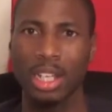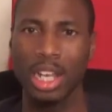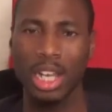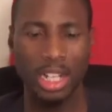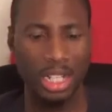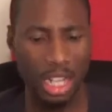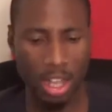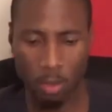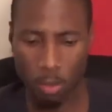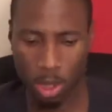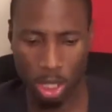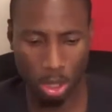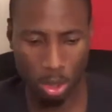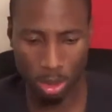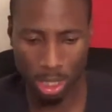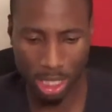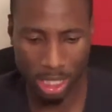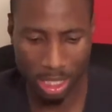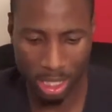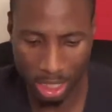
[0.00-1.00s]
Now, if we don't
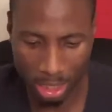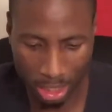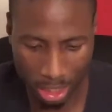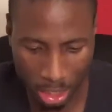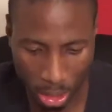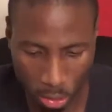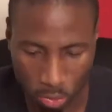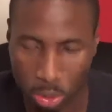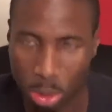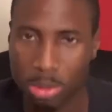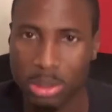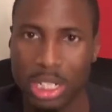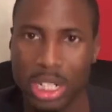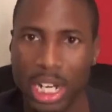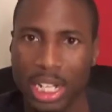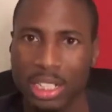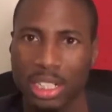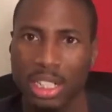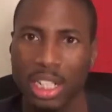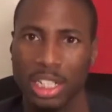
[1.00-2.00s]
get nothing else from
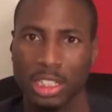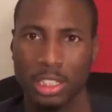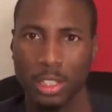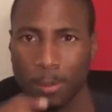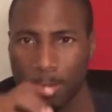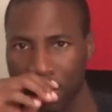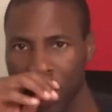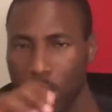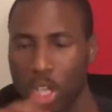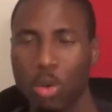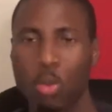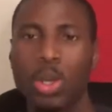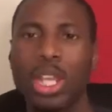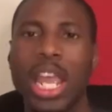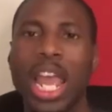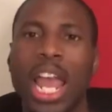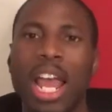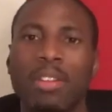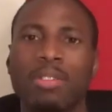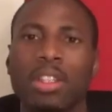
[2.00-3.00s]
tonight's lesson, we
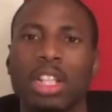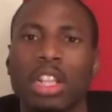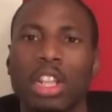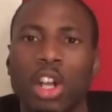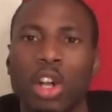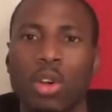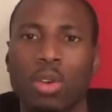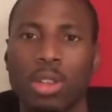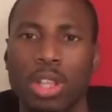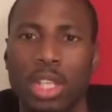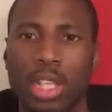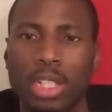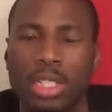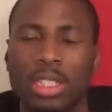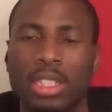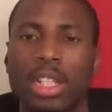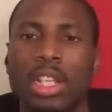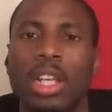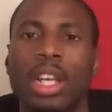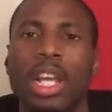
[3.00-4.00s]
have to learn
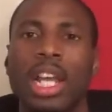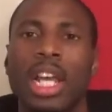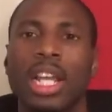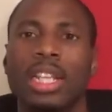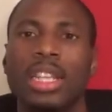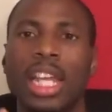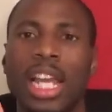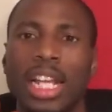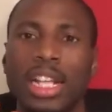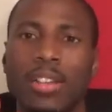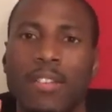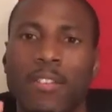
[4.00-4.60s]
this that